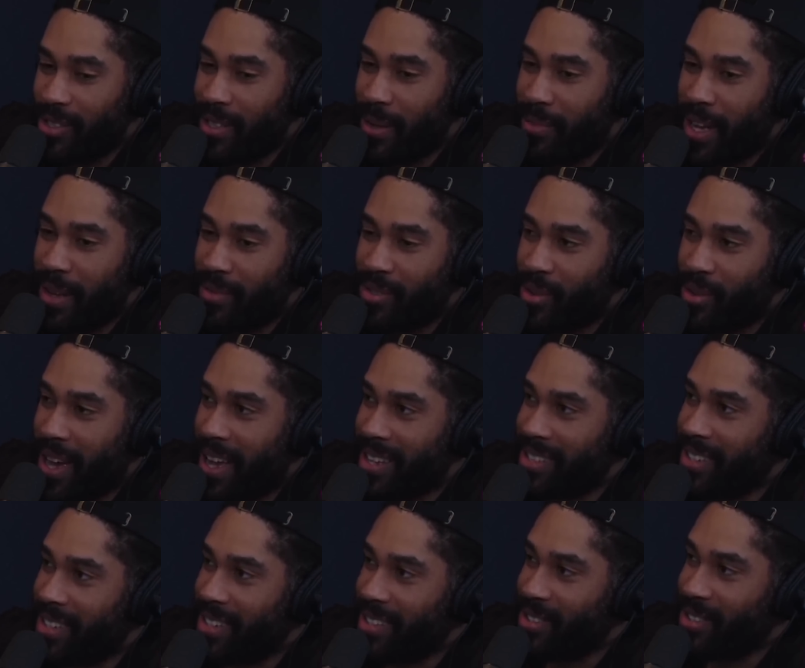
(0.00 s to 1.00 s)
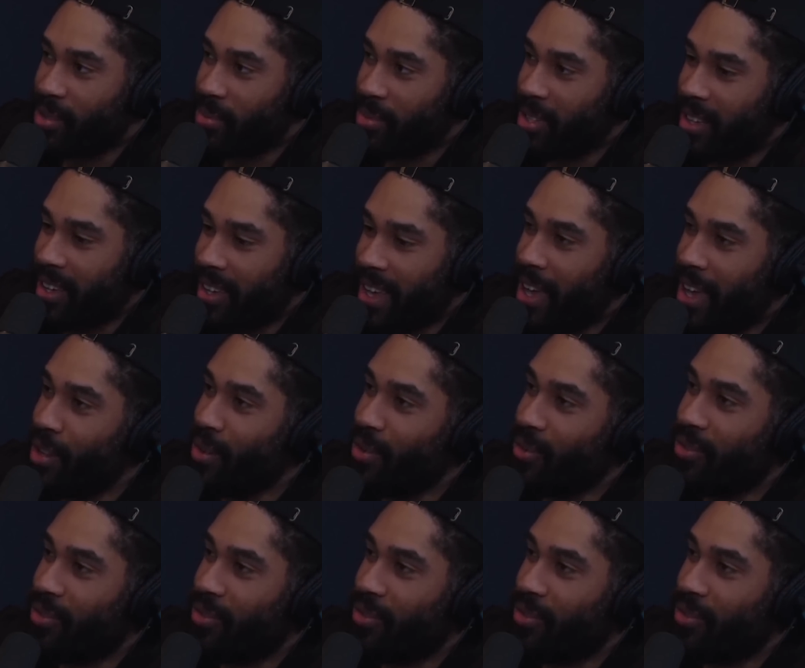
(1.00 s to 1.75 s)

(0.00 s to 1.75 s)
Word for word: Sometimes you ask us, you'll be like, "How do